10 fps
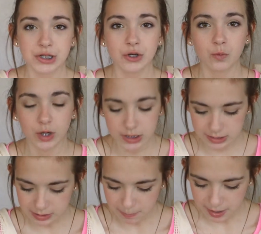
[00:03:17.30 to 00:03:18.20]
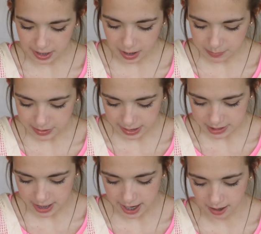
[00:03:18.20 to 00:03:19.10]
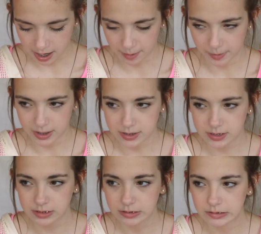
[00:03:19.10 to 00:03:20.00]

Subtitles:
your worst makeup / hair habit?